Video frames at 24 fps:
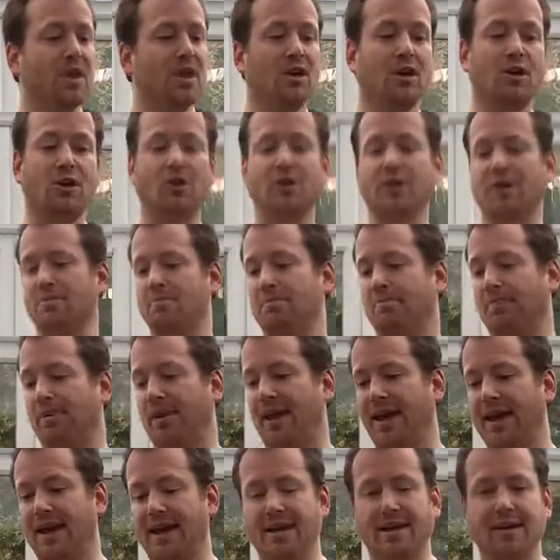You can
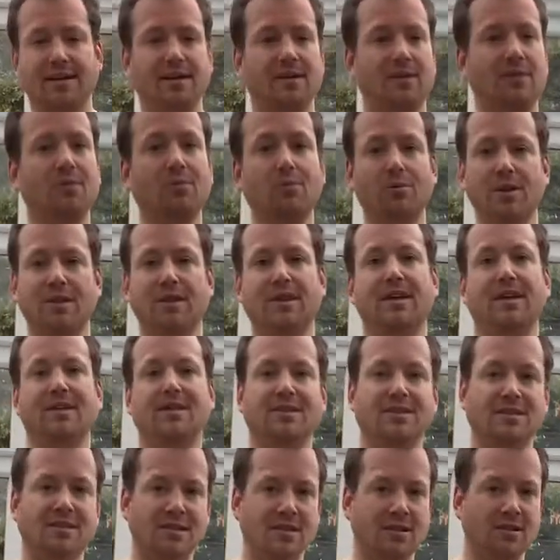play with
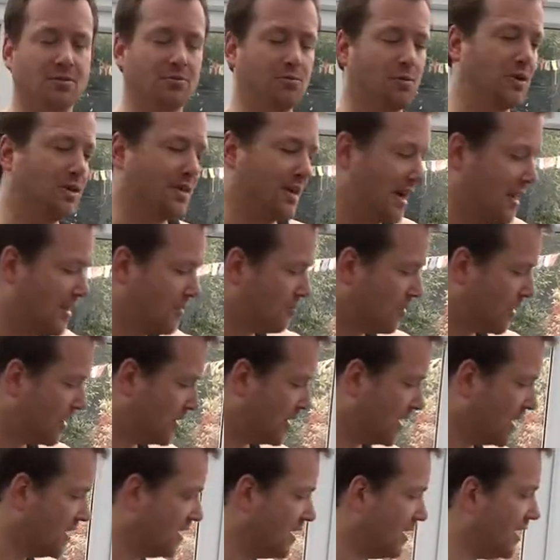this with anyone
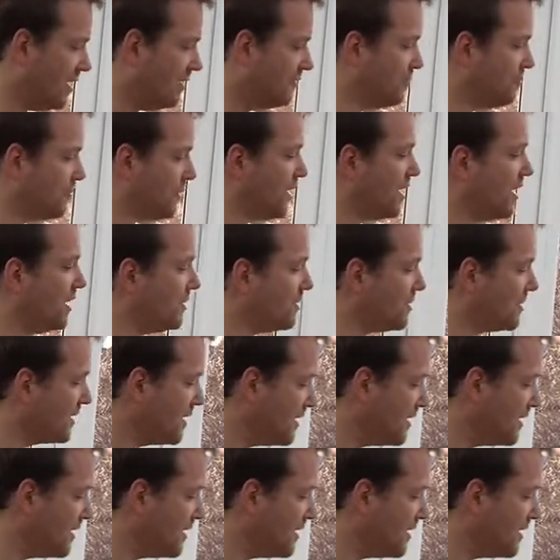that you live with.